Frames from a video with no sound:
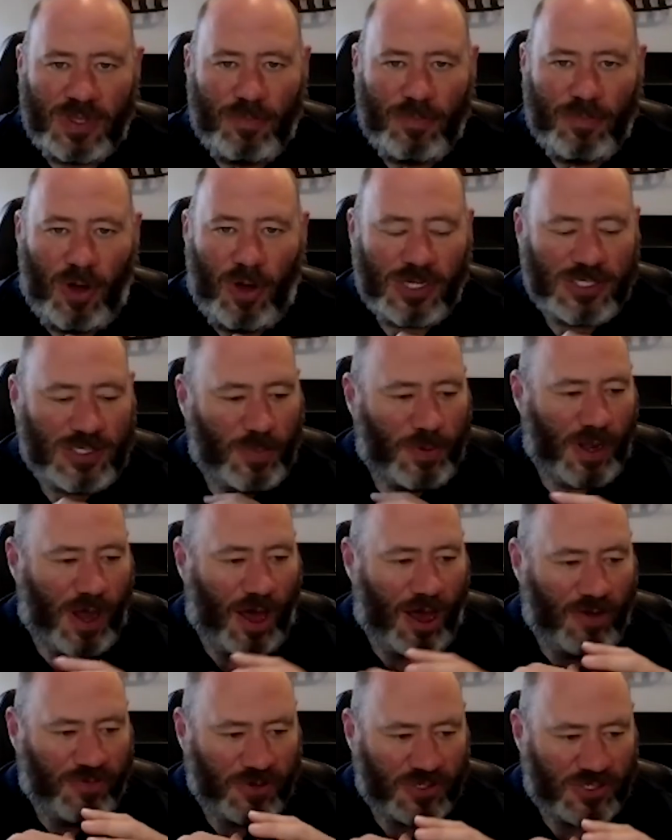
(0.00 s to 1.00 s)
multiple
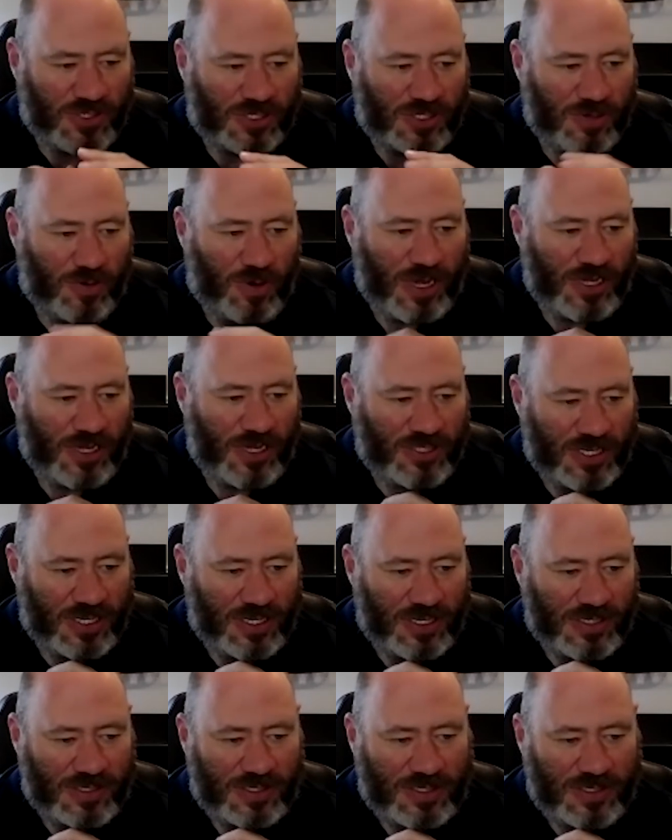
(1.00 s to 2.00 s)
offer
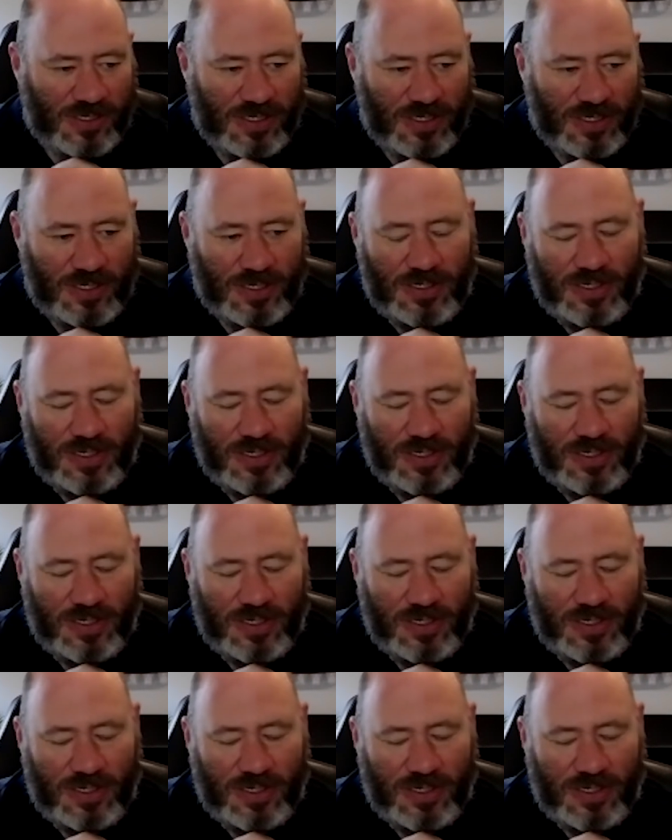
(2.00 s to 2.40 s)
situations.